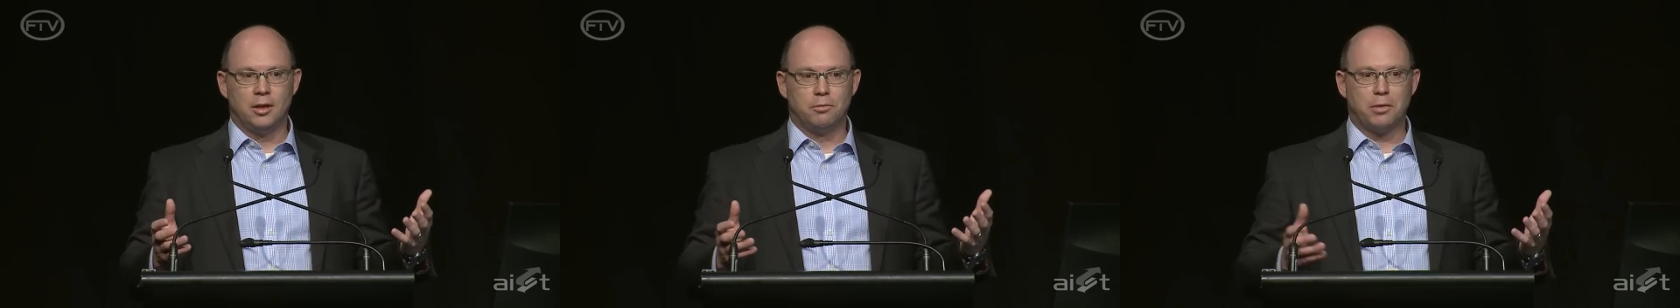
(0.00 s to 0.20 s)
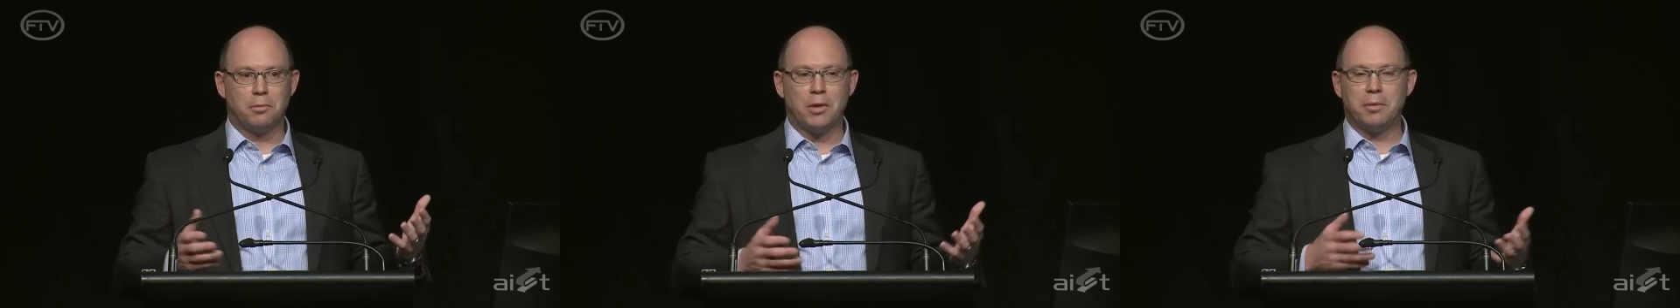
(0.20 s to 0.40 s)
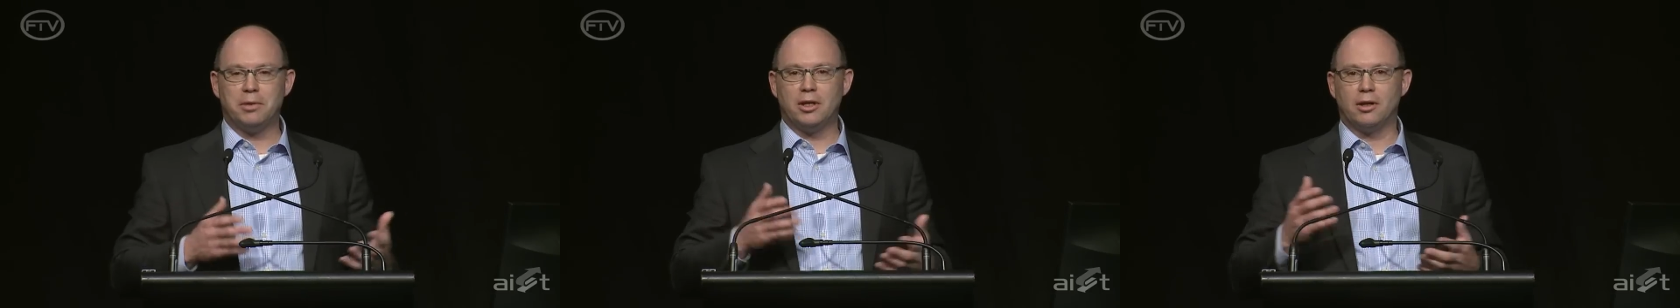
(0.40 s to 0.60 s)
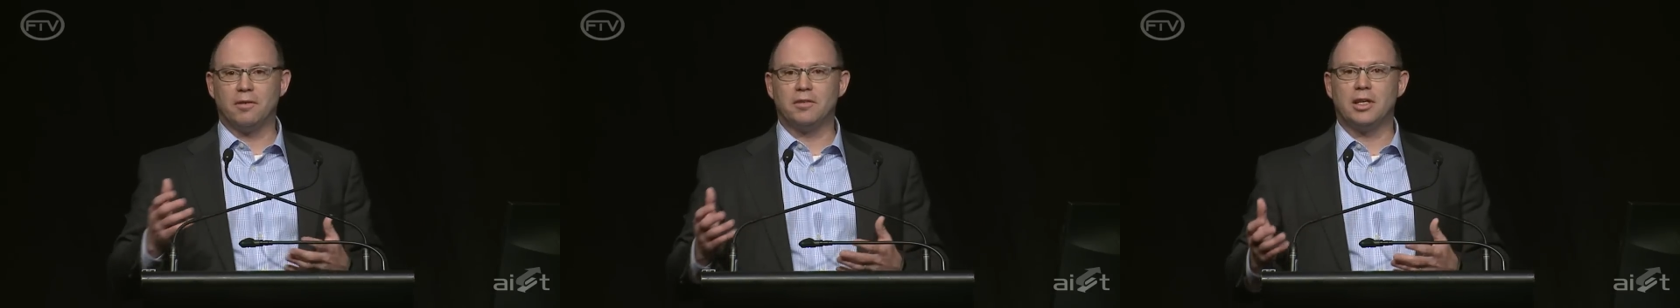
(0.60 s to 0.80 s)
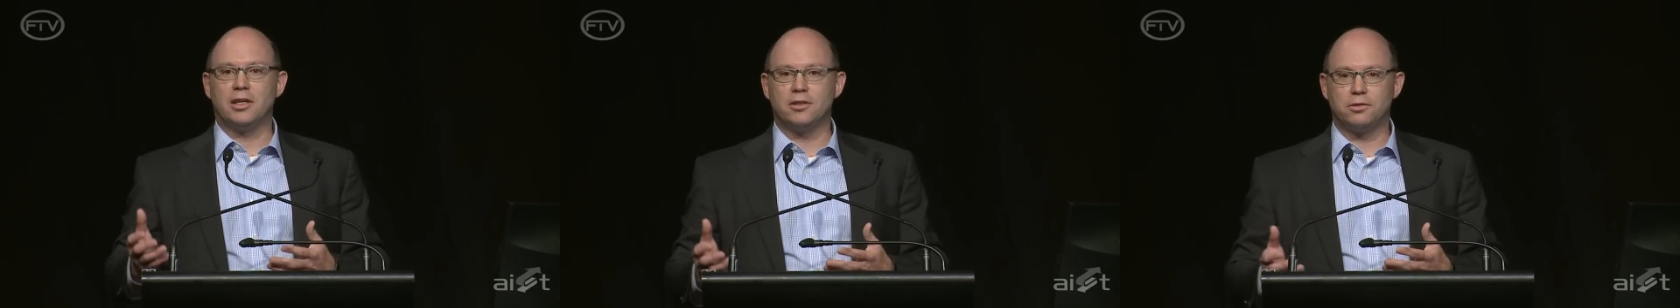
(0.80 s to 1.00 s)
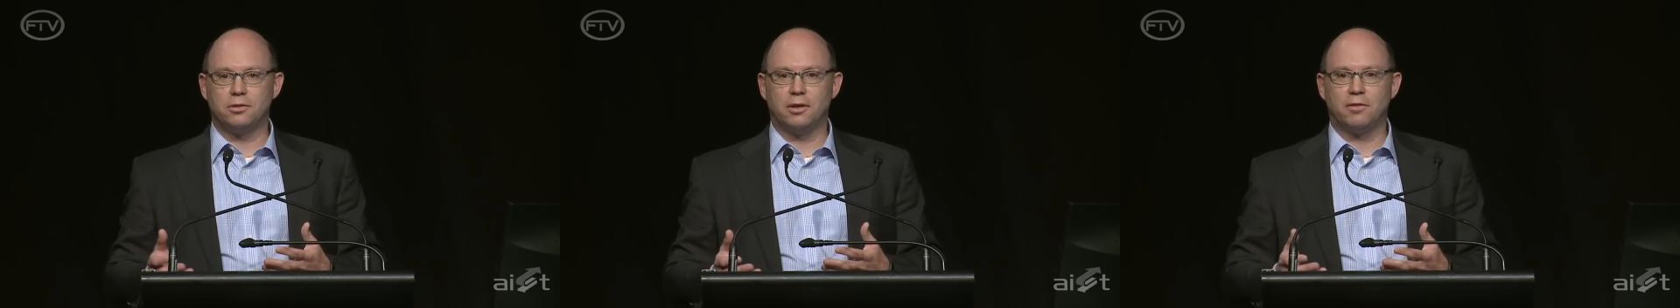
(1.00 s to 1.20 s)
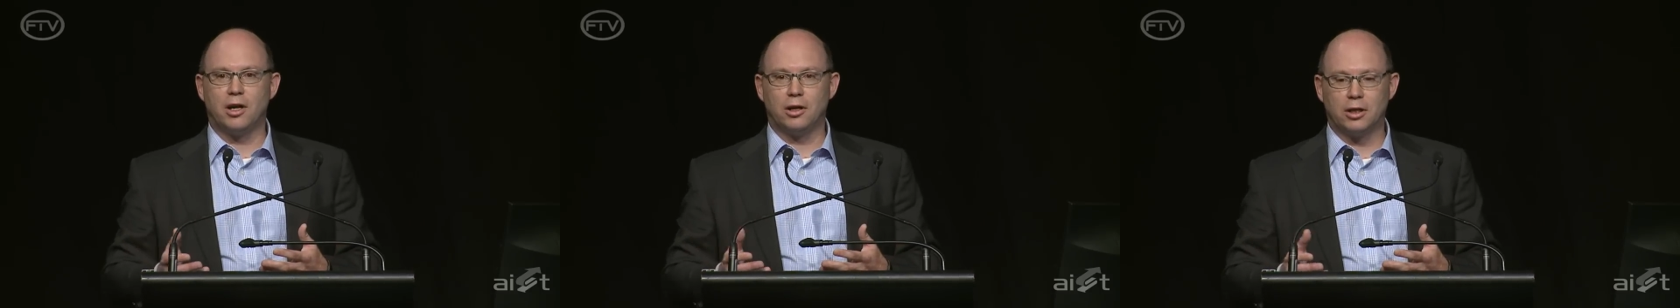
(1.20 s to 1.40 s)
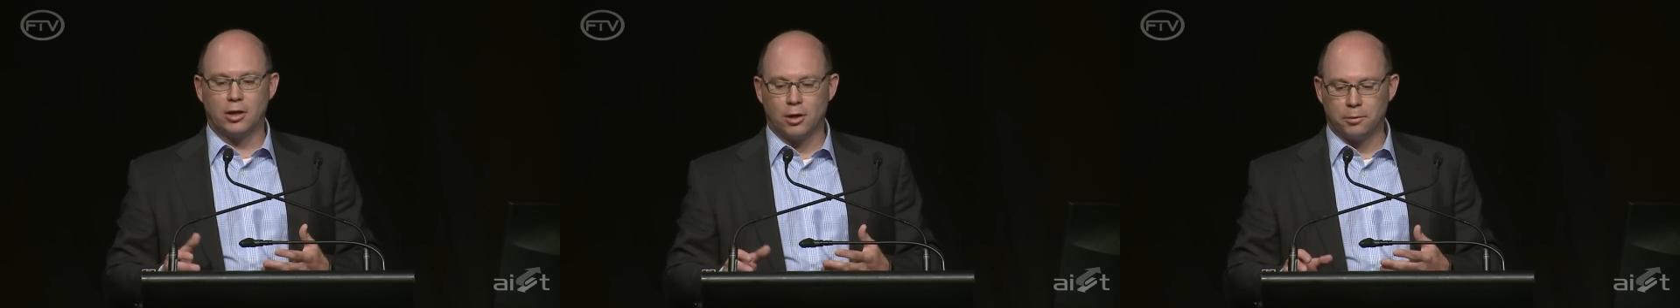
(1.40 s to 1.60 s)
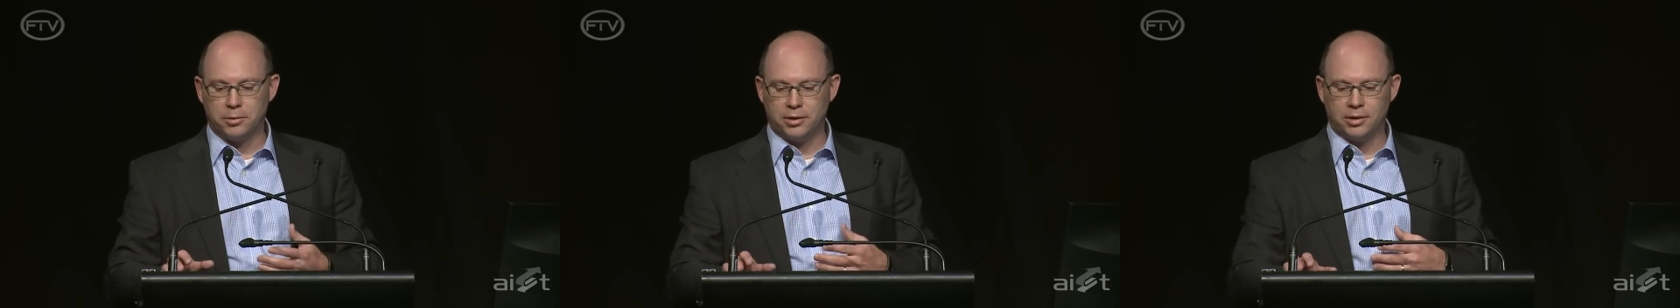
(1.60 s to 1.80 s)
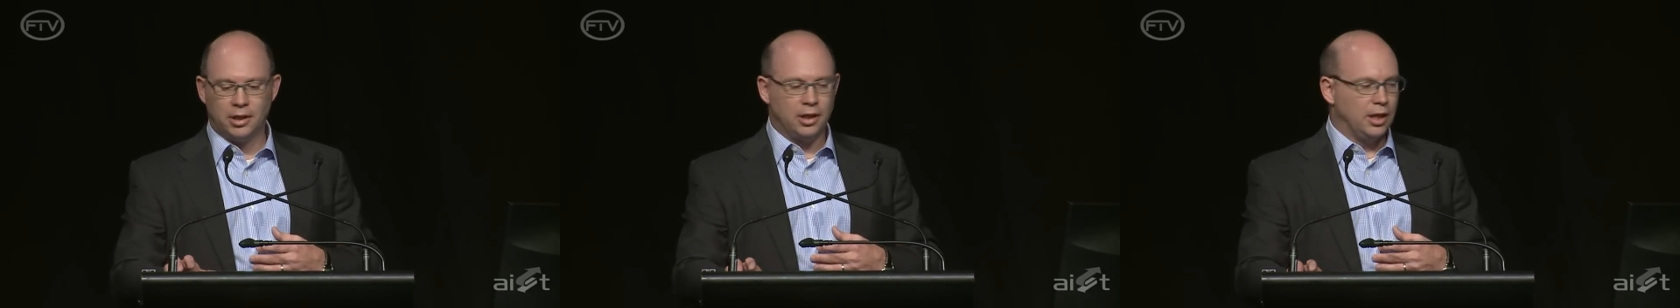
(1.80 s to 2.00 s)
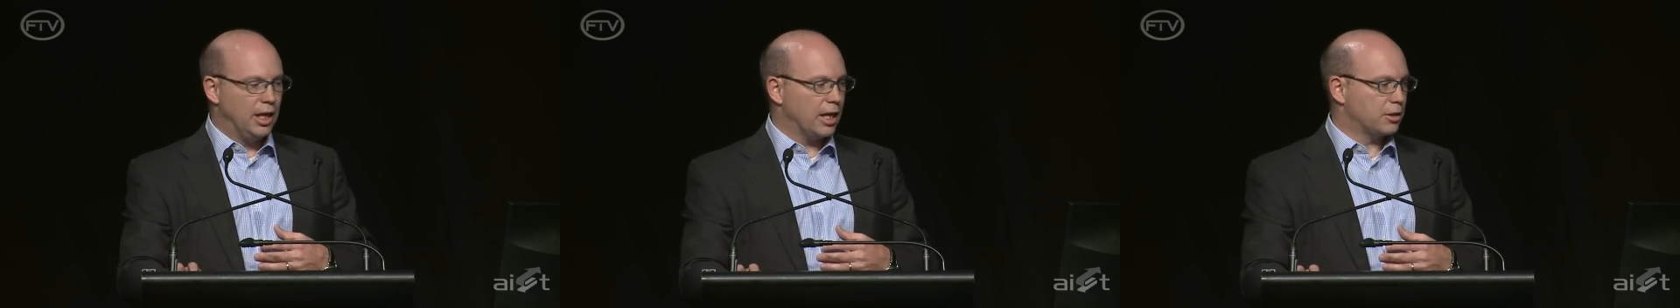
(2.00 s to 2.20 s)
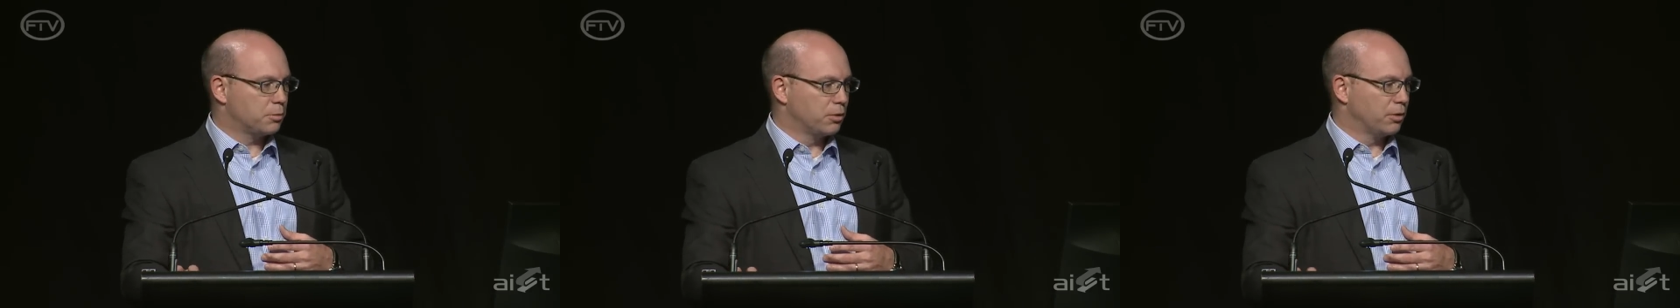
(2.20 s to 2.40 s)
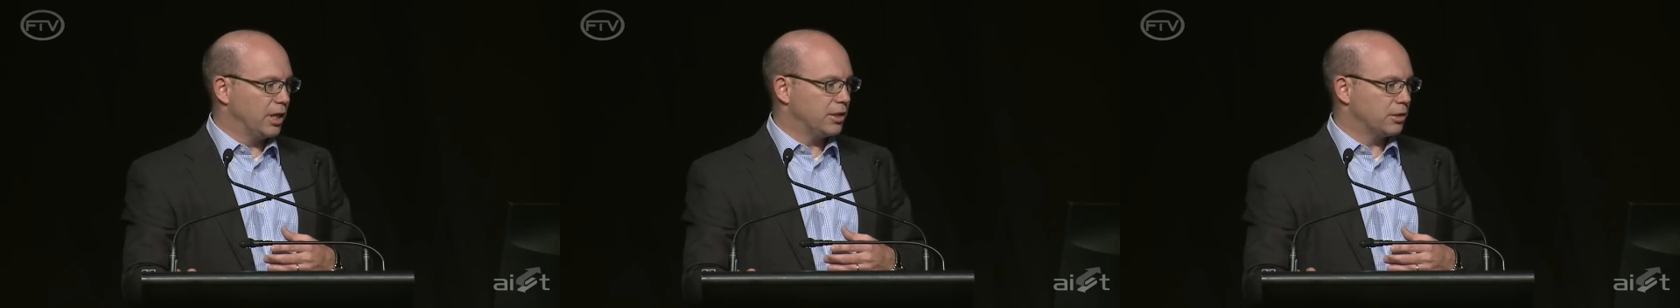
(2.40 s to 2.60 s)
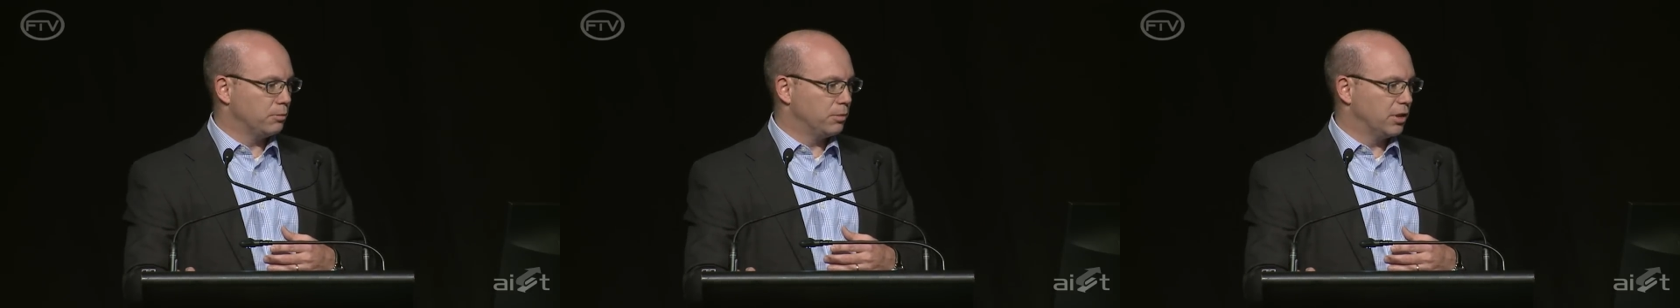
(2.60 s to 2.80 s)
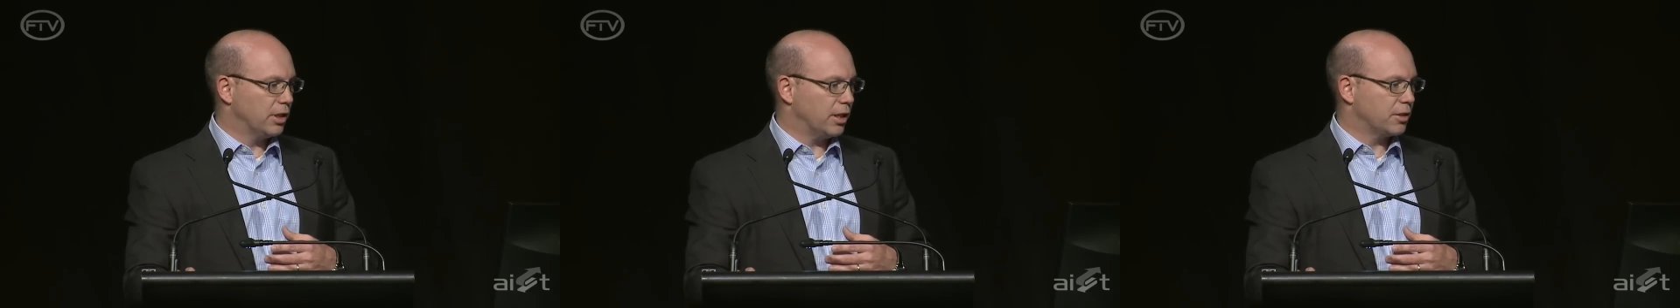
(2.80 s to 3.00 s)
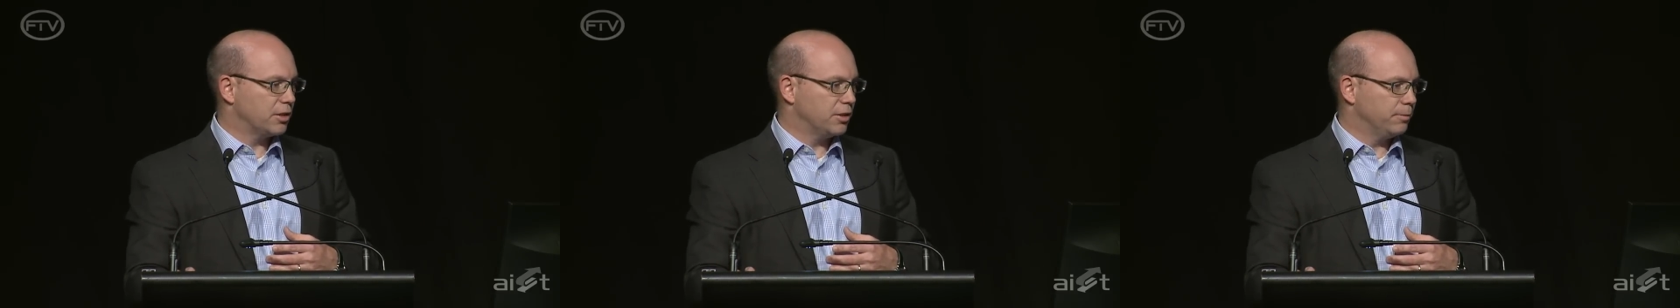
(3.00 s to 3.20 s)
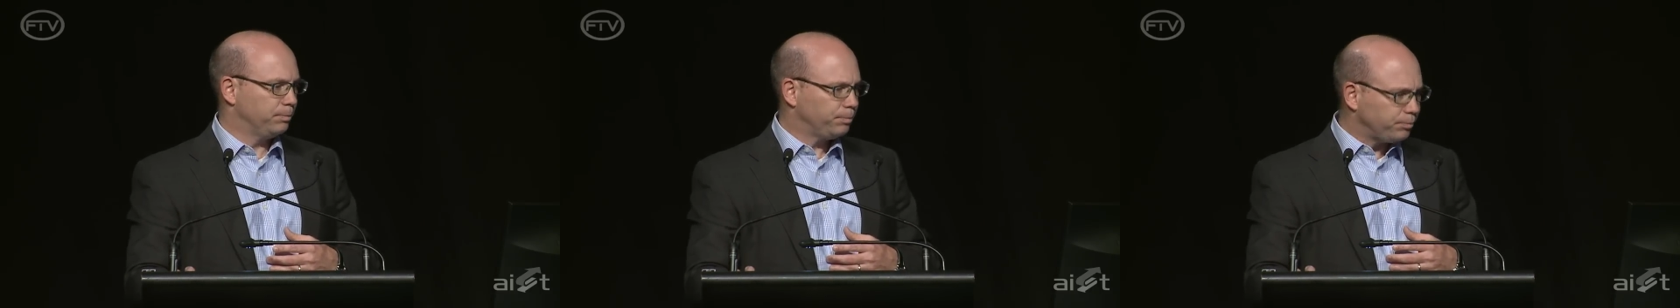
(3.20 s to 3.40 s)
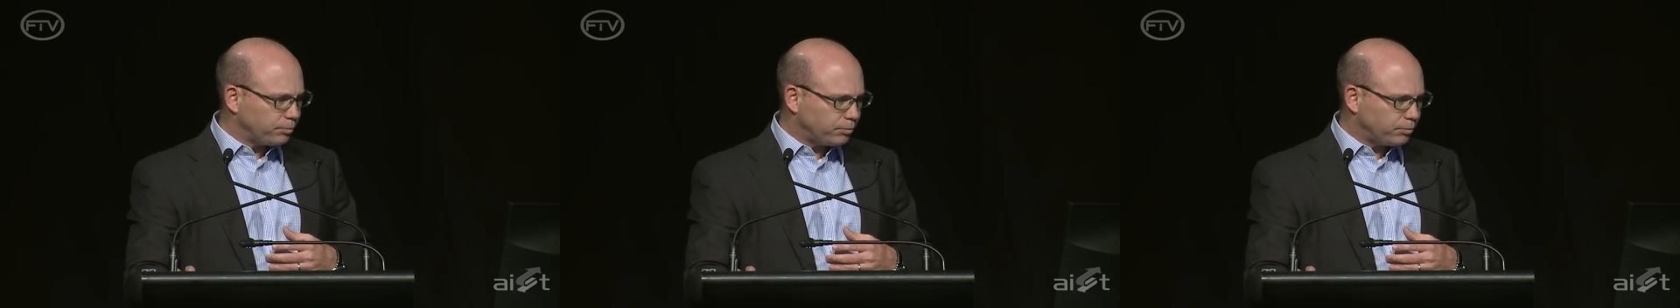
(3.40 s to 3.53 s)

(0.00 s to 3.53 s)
but maybe don't have the history of hydrocarbon exploration production.